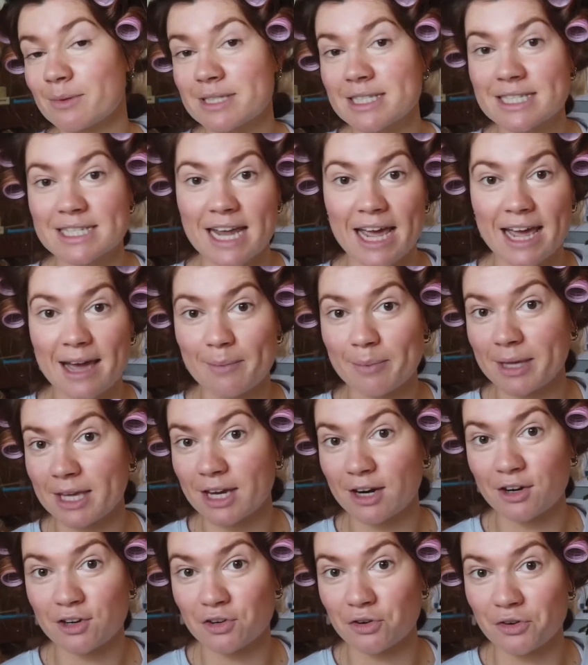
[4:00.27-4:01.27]
would stay up
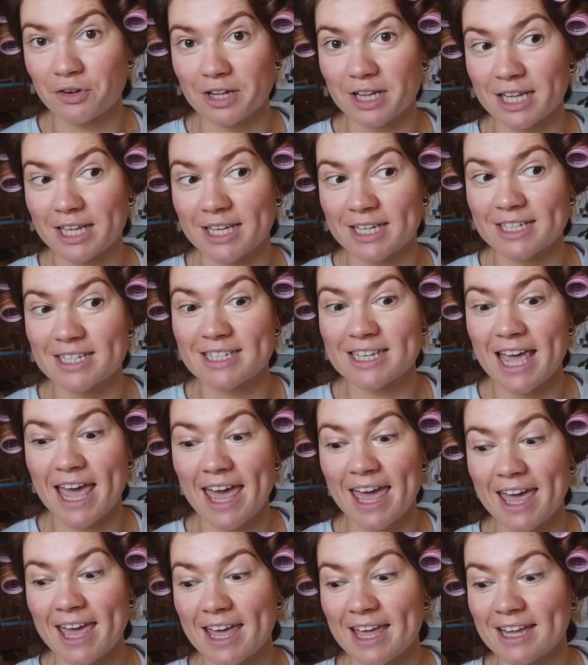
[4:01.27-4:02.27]
here in Auckland,
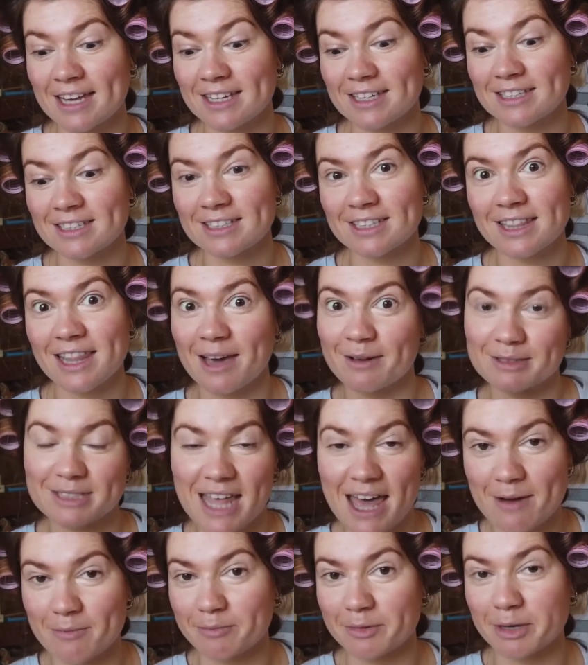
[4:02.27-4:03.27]
and that was
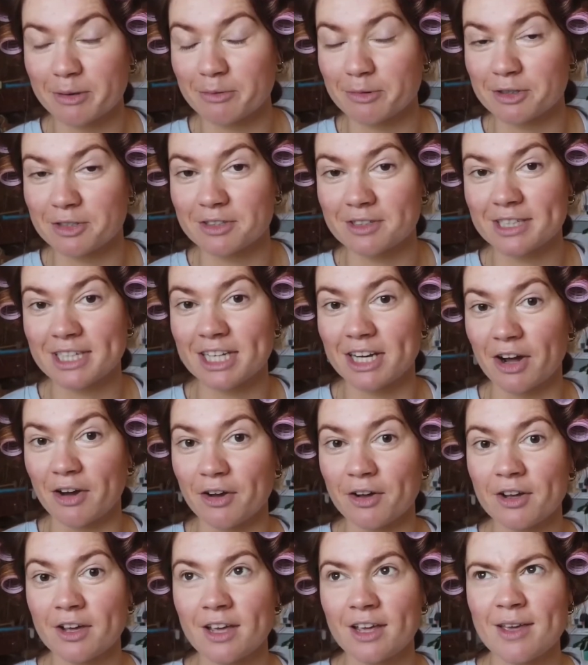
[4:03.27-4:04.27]
that. And we would, you
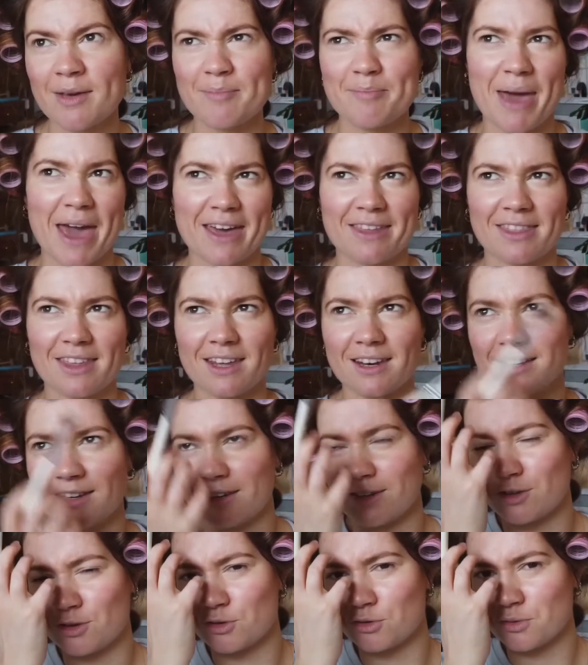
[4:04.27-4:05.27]
know, back
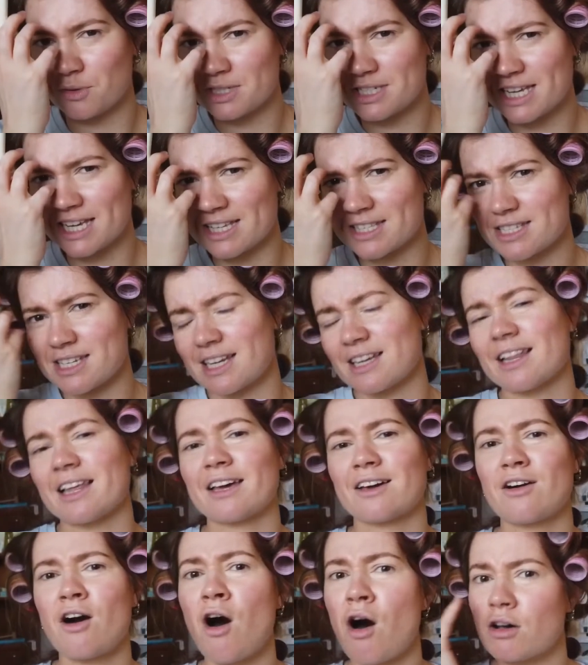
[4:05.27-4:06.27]
then texting
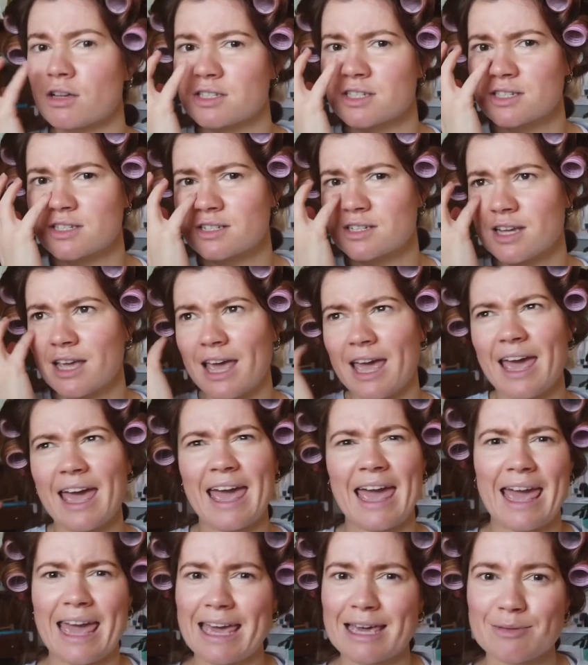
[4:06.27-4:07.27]
like cost
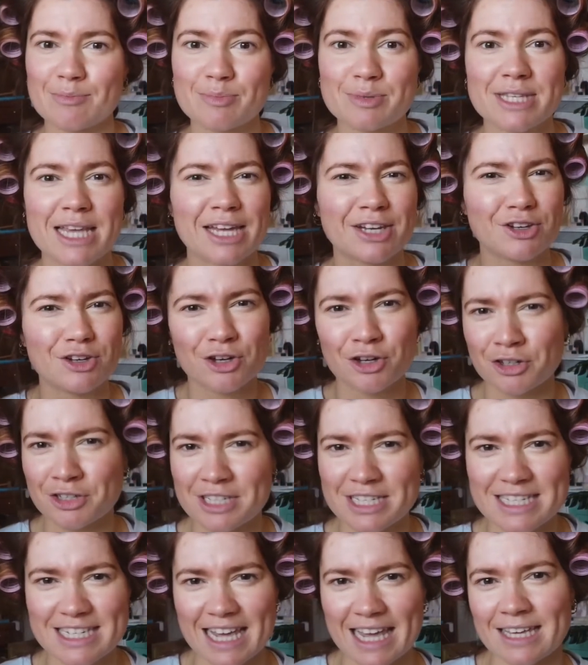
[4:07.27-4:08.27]
heaps, and you
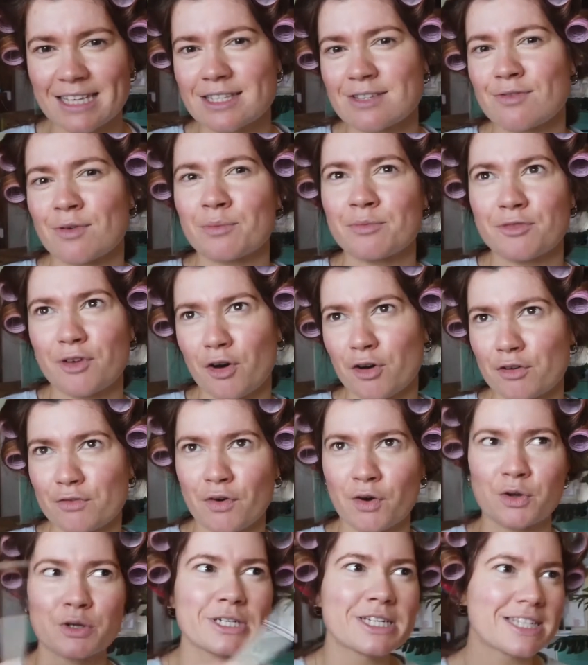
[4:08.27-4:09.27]
couldn't text from
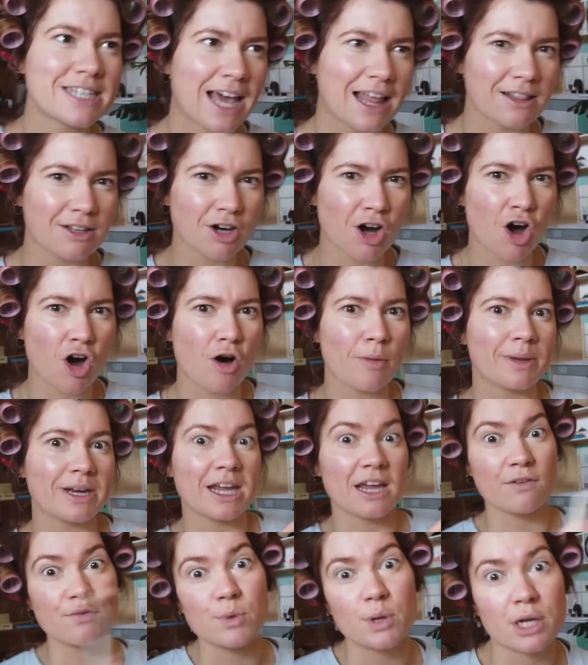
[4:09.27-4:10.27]
Vodafone to Telecom, and
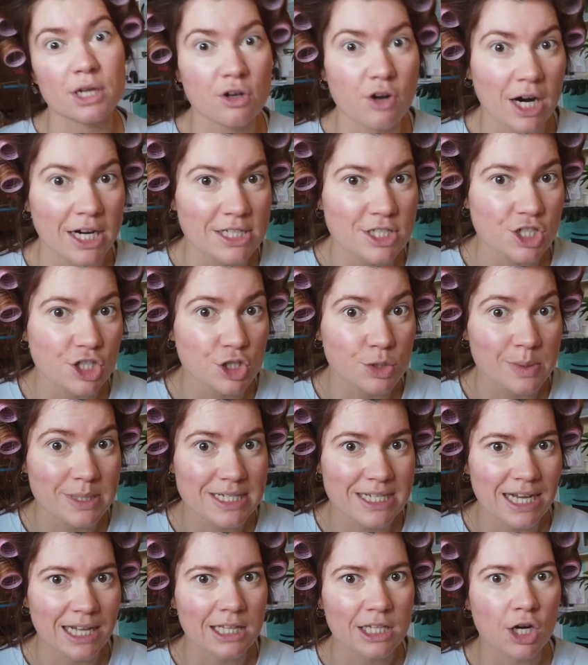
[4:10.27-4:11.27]
everyone in Christchurch
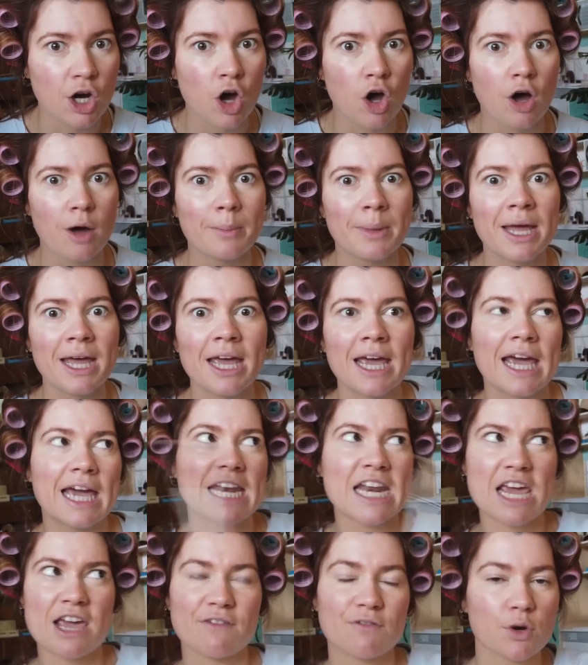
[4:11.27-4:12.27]
was Telecom
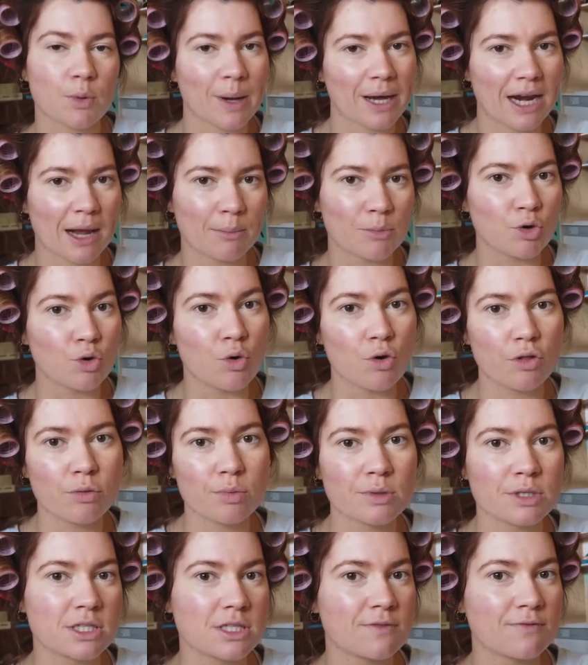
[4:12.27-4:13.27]
and everyone up north
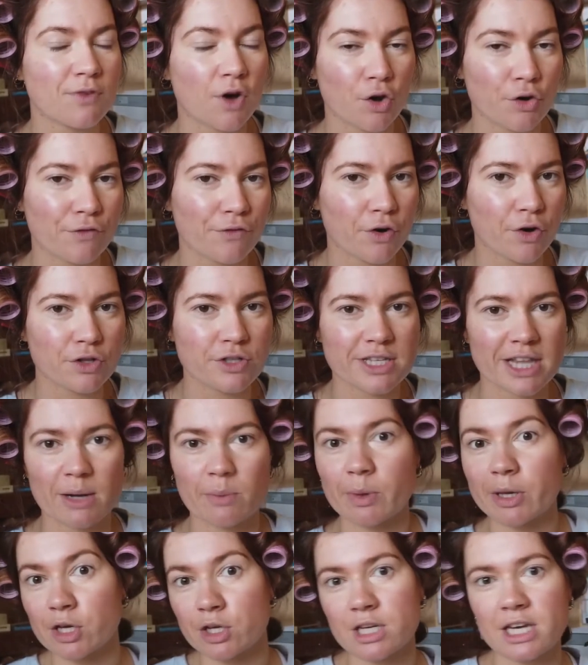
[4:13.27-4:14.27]
was Vodafone, so
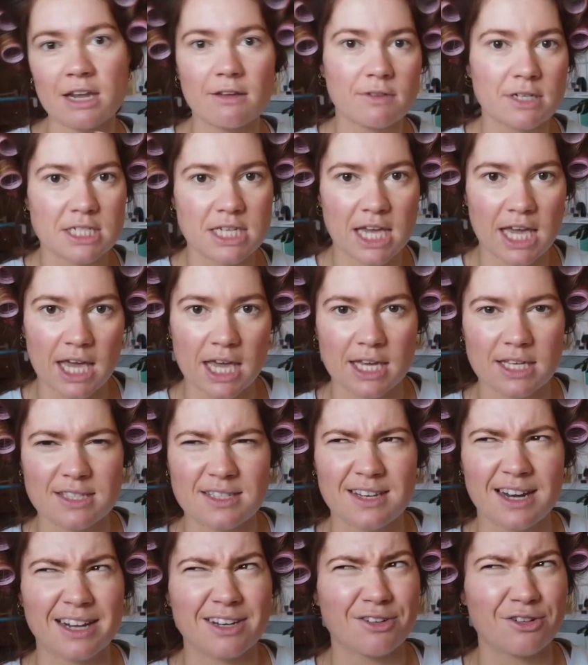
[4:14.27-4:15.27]
like we could never
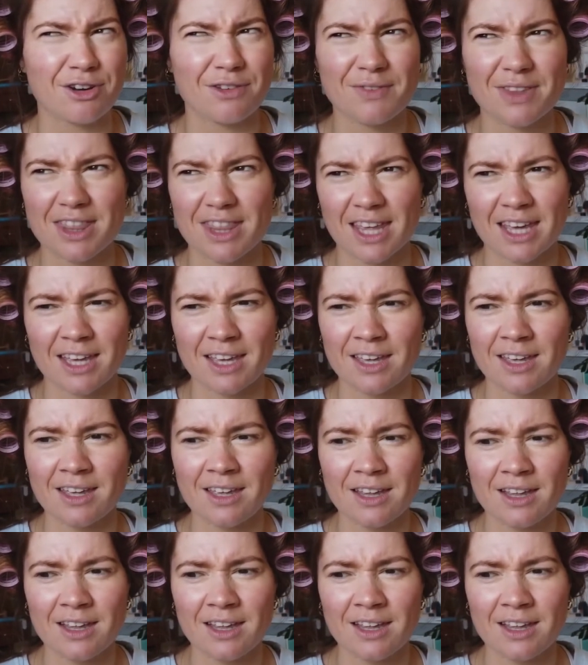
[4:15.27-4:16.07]
text, and I don't even think